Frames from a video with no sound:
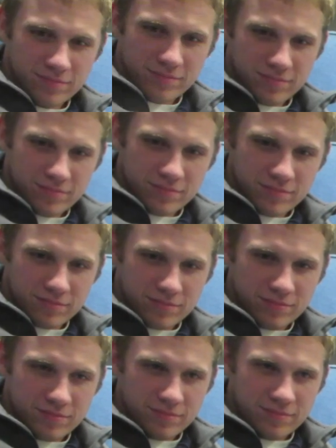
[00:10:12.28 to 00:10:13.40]

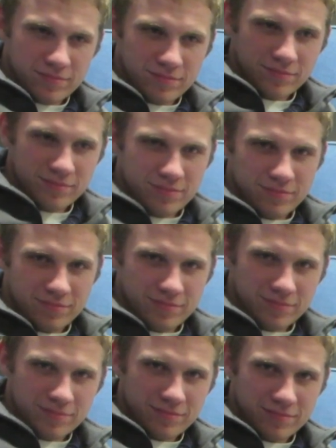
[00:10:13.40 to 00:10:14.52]

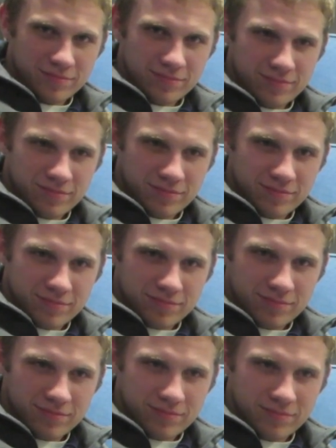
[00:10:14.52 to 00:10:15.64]

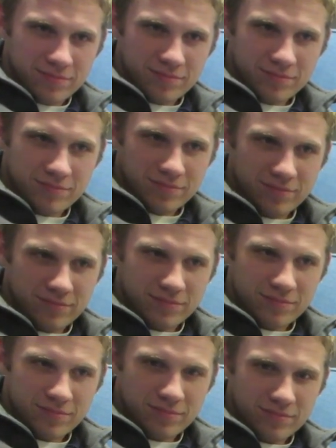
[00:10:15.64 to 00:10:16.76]

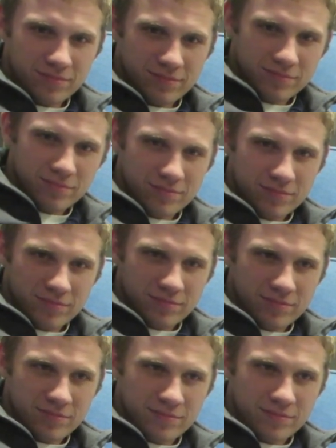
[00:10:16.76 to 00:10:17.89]

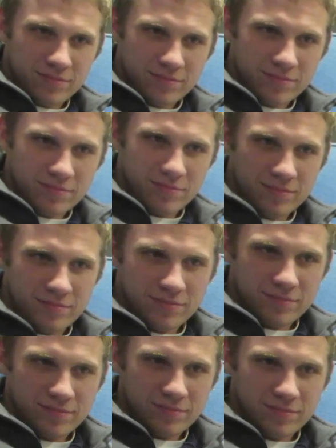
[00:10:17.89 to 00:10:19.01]

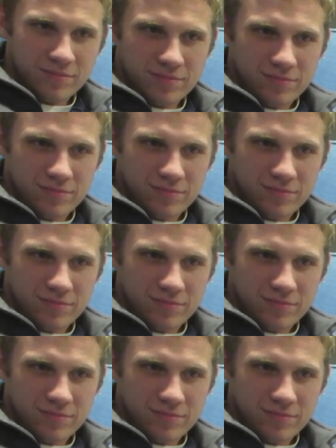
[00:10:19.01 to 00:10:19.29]
No words are spoken by the person on screen.